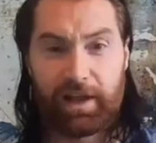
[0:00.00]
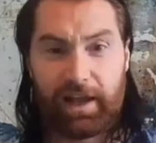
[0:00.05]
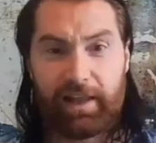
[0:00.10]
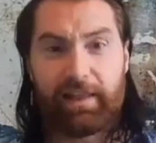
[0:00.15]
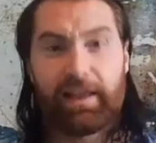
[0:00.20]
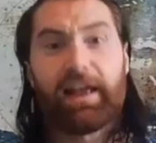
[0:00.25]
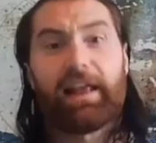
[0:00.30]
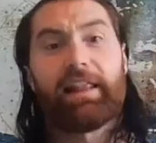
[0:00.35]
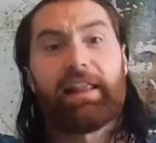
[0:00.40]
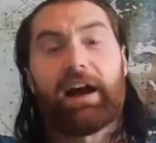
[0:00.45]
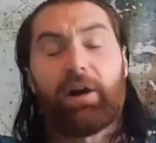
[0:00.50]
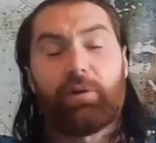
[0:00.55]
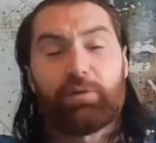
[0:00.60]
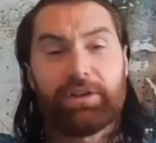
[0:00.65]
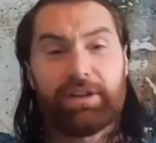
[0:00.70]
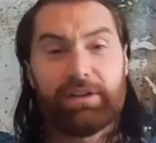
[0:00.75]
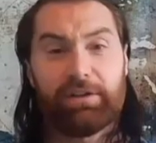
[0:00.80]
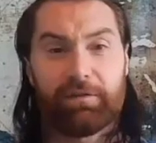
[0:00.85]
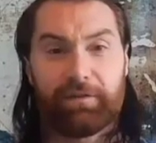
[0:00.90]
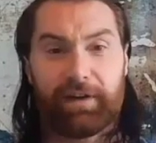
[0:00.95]
And how
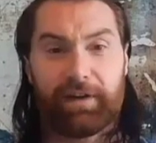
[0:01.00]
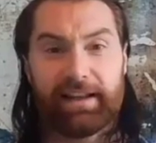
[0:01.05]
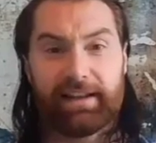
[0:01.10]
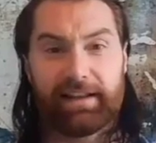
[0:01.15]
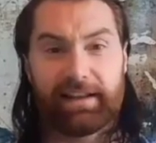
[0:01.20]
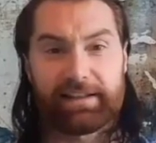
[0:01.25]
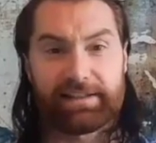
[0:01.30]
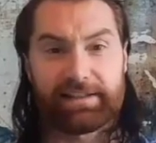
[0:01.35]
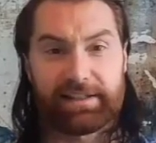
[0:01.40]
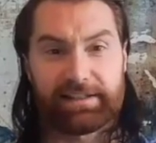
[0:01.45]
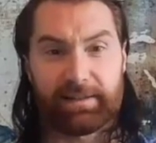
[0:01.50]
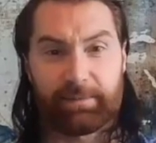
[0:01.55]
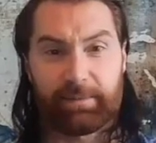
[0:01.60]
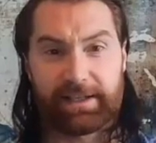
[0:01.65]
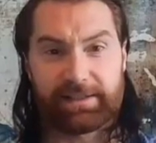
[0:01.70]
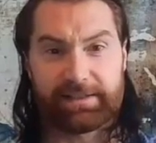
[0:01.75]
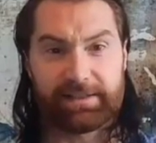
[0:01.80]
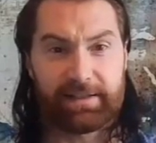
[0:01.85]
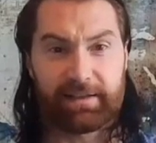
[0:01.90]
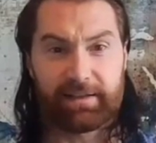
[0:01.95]
did you finance this? I'm
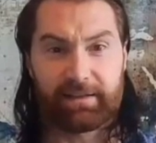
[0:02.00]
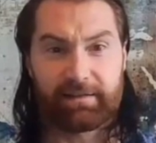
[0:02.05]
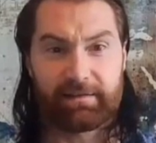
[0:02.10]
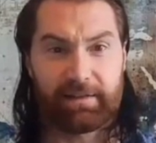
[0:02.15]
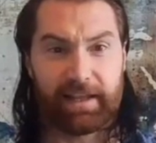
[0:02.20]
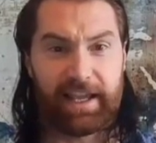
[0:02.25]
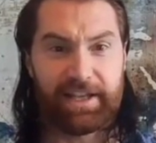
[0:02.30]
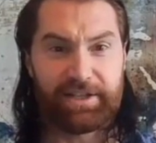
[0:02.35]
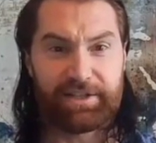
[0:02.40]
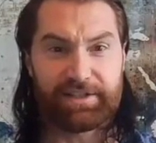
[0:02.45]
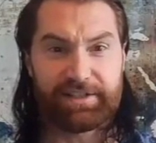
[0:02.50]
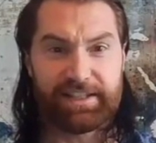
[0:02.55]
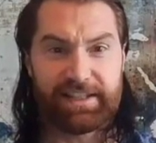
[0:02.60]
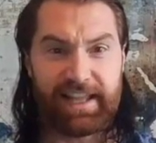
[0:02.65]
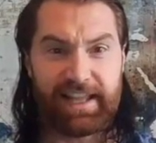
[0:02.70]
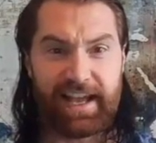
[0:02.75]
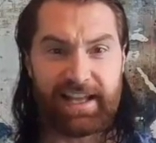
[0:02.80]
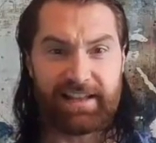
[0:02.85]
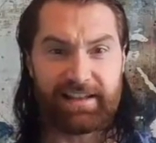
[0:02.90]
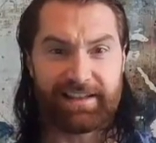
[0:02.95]
guessing agency
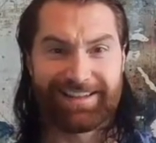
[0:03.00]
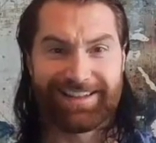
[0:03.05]
debt?